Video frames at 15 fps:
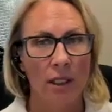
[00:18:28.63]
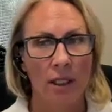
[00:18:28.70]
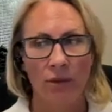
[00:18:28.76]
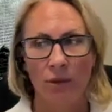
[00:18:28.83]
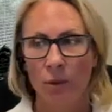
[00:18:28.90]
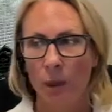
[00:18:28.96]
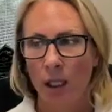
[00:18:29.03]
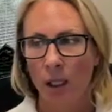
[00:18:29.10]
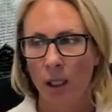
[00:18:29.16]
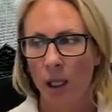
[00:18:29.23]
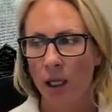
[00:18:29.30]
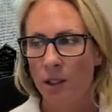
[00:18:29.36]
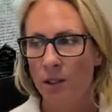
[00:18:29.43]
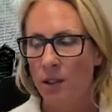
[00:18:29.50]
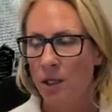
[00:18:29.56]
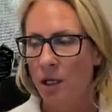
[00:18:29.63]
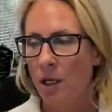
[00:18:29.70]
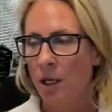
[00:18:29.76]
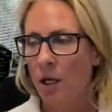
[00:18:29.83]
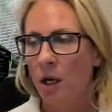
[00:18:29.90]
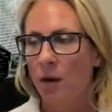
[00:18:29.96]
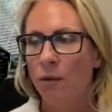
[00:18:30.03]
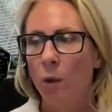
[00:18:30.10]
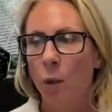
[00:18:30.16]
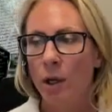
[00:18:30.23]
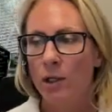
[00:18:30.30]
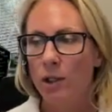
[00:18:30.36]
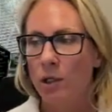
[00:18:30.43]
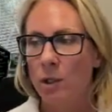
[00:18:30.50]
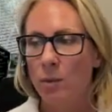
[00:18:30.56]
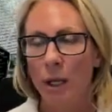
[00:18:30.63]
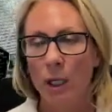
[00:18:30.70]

I give to my clients of questions.